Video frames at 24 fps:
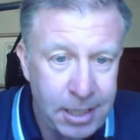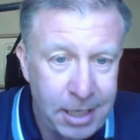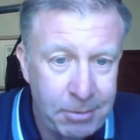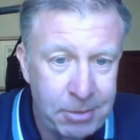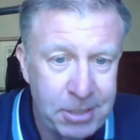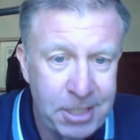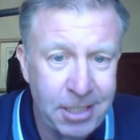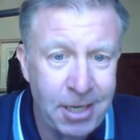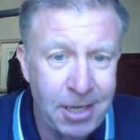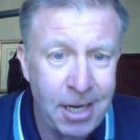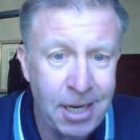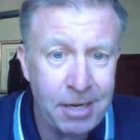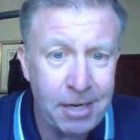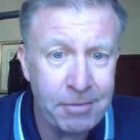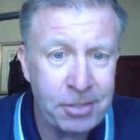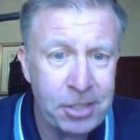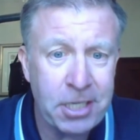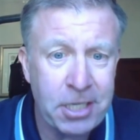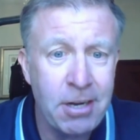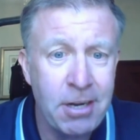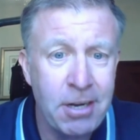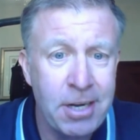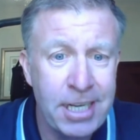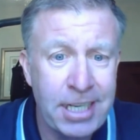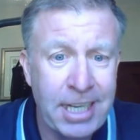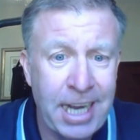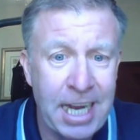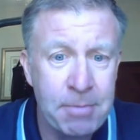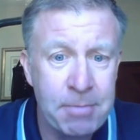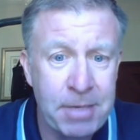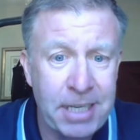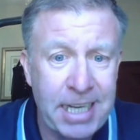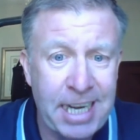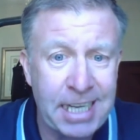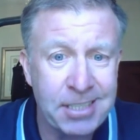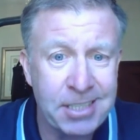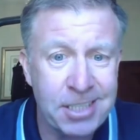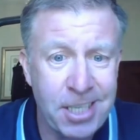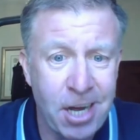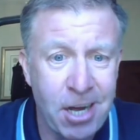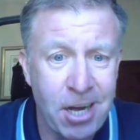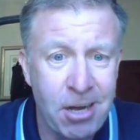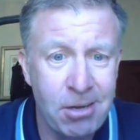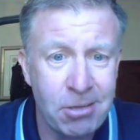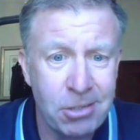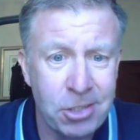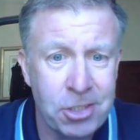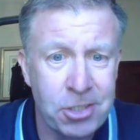It was a live Sky game against
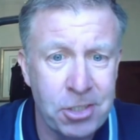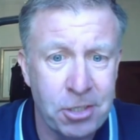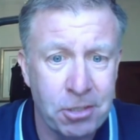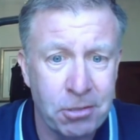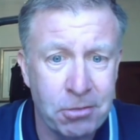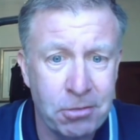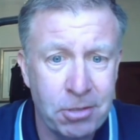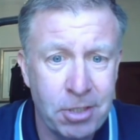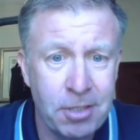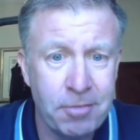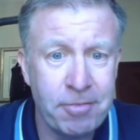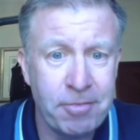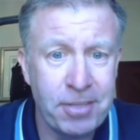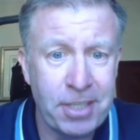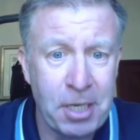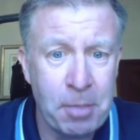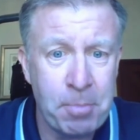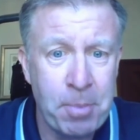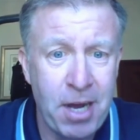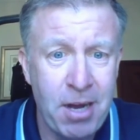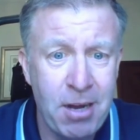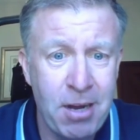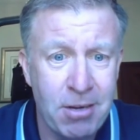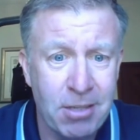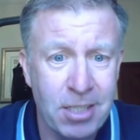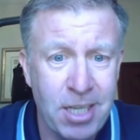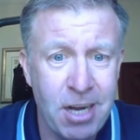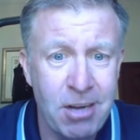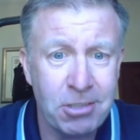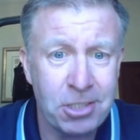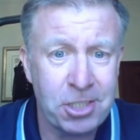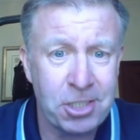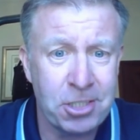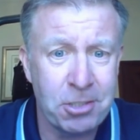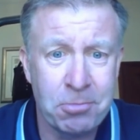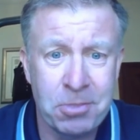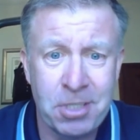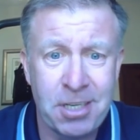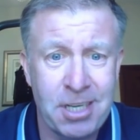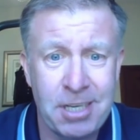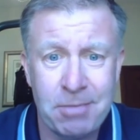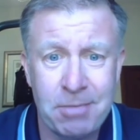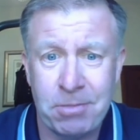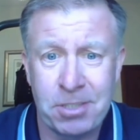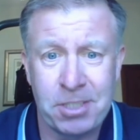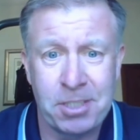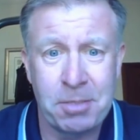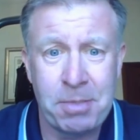Arsenal at Villa Park. Arsenal were
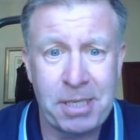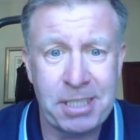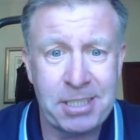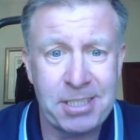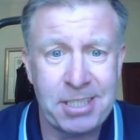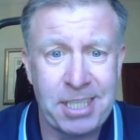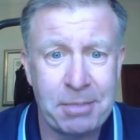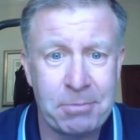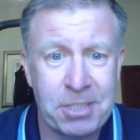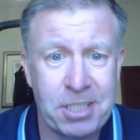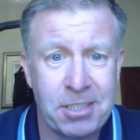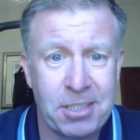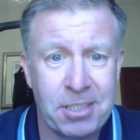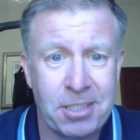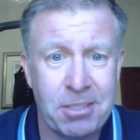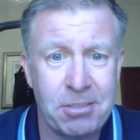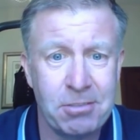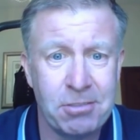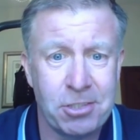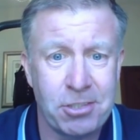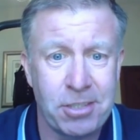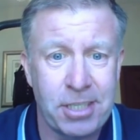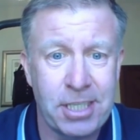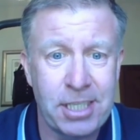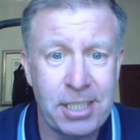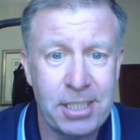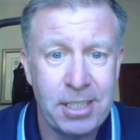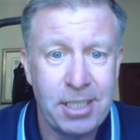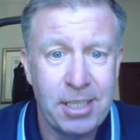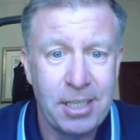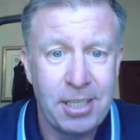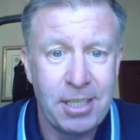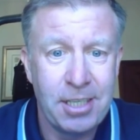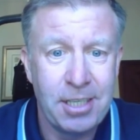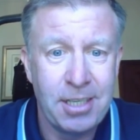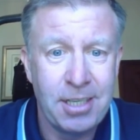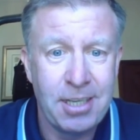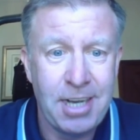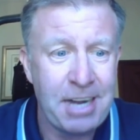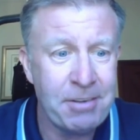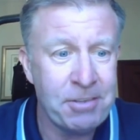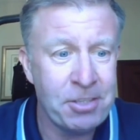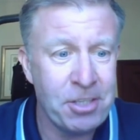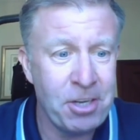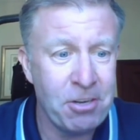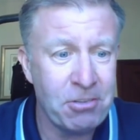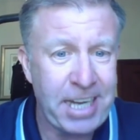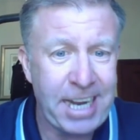like one of the best teams in the country.
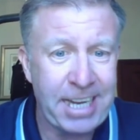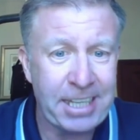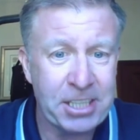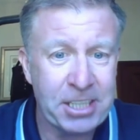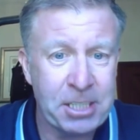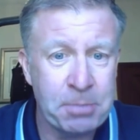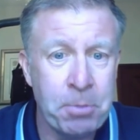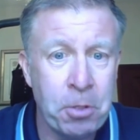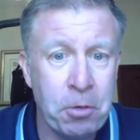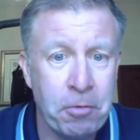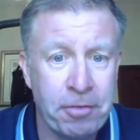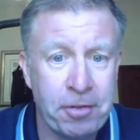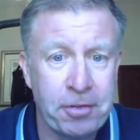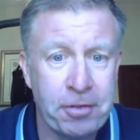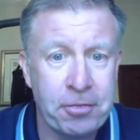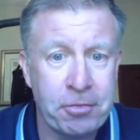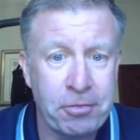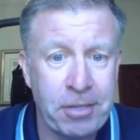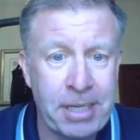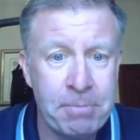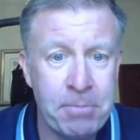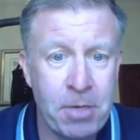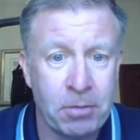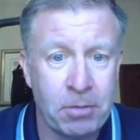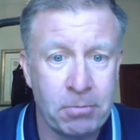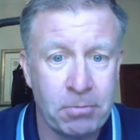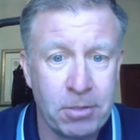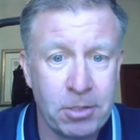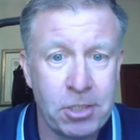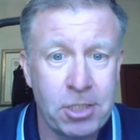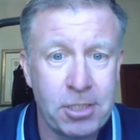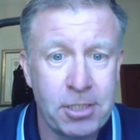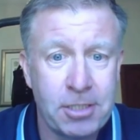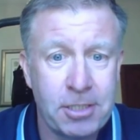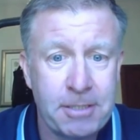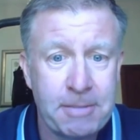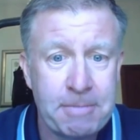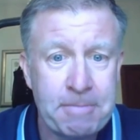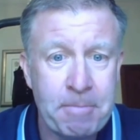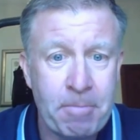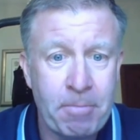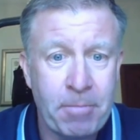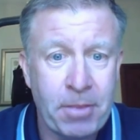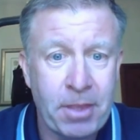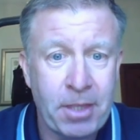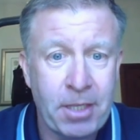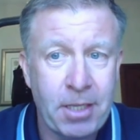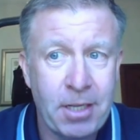I'd not kicked a ball for 3 months,
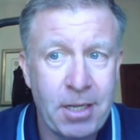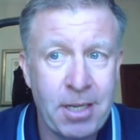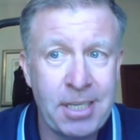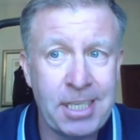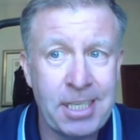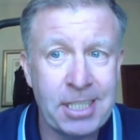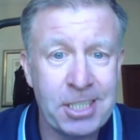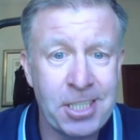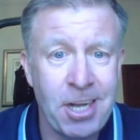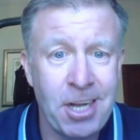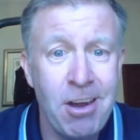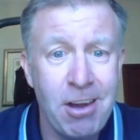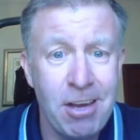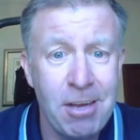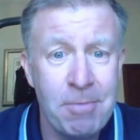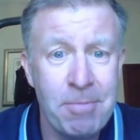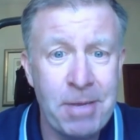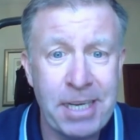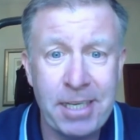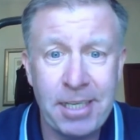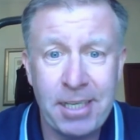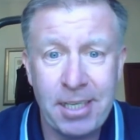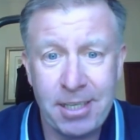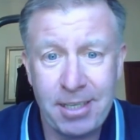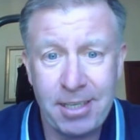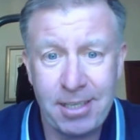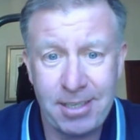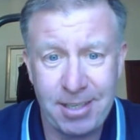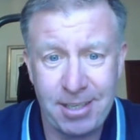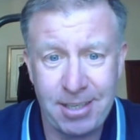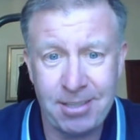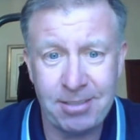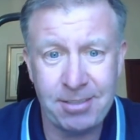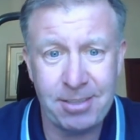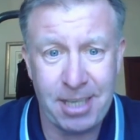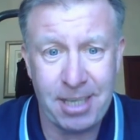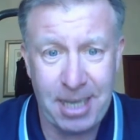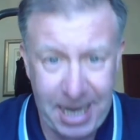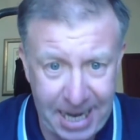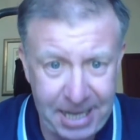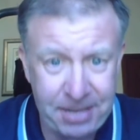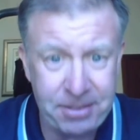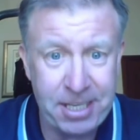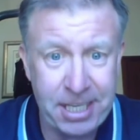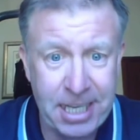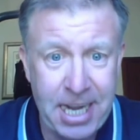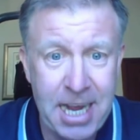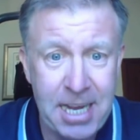and he started me
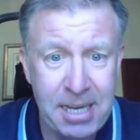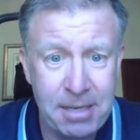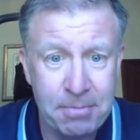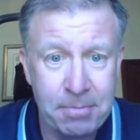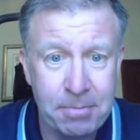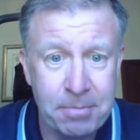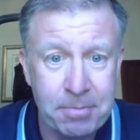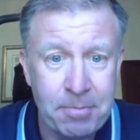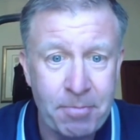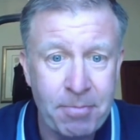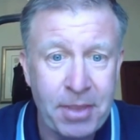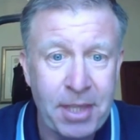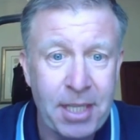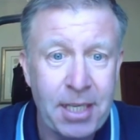in the game.